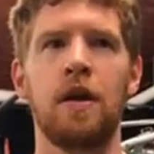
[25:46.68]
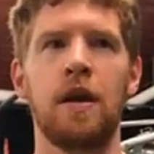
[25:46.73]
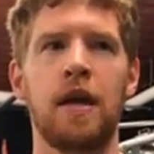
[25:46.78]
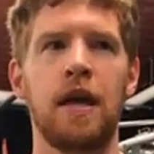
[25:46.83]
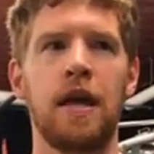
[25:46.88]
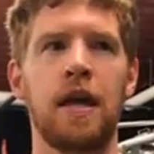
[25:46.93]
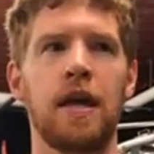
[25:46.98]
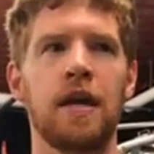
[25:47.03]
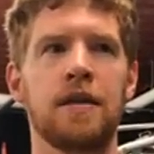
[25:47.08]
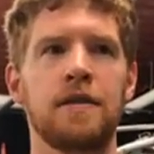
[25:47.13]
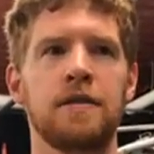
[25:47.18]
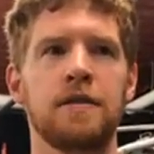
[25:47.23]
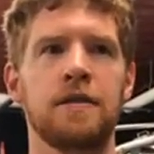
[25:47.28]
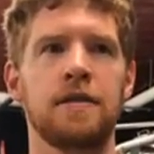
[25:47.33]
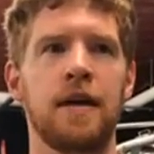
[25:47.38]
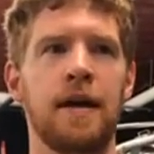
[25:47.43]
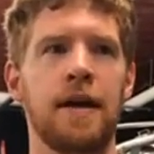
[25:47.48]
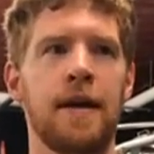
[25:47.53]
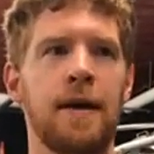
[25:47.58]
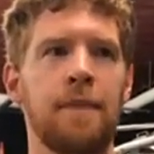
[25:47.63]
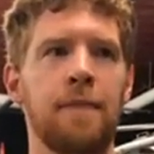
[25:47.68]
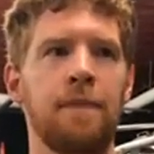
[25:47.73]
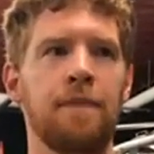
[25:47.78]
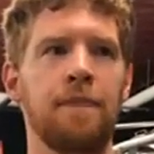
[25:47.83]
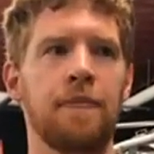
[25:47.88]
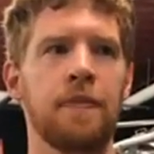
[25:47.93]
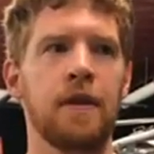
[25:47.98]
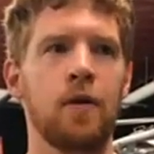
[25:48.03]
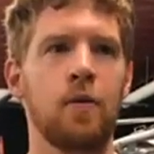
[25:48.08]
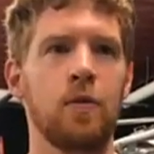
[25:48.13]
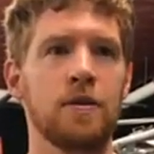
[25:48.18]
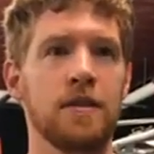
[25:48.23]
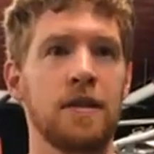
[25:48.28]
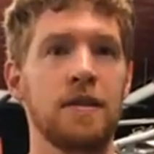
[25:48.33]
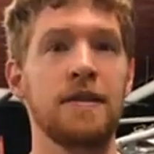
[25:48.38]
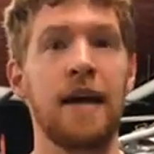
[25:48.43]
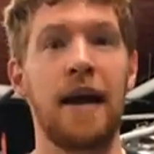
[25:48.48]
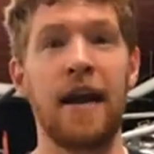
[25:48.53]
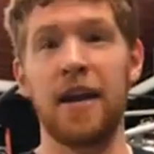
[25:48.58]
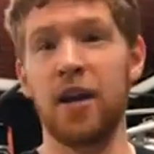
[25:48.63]
It was a
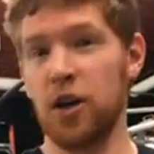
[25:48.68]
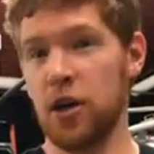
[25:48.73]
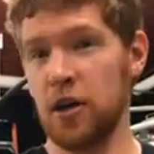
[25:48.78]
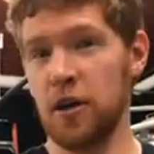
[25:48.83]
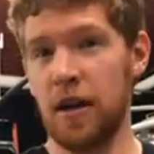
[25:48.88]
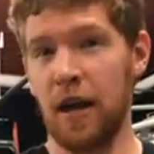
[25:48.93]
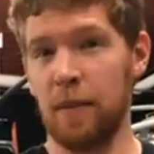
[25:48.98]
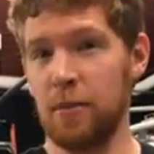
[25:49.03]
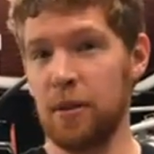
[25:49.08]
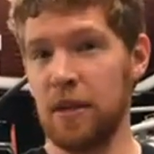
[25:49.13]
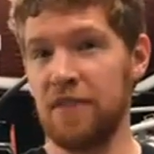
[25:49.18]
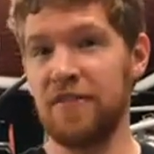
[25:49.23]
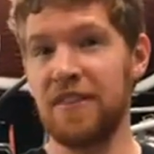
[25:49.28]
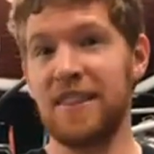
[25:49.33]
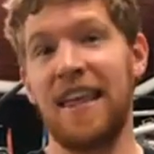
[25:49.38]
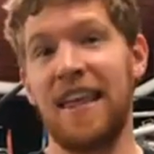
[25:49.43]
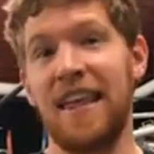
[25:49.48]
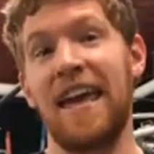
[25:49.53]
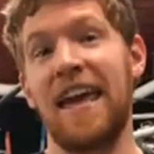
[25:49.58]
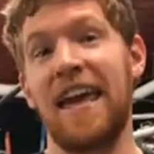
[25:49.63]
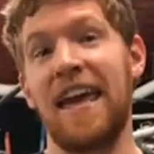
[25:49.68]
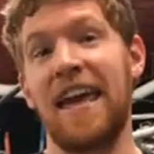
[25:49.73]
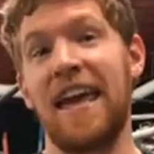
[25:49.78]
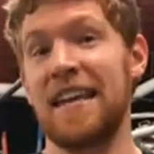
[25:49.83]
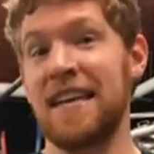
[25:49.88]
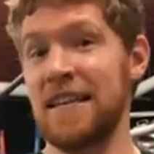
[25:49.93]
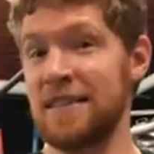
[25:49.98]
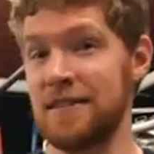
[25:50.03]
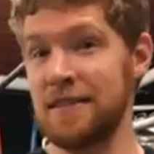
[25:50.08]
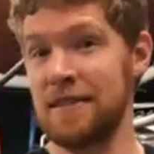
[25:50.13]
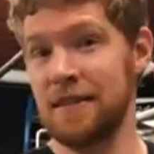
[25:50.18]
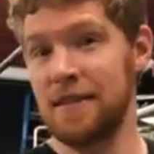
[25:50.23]
diner, I believe, in the 80s.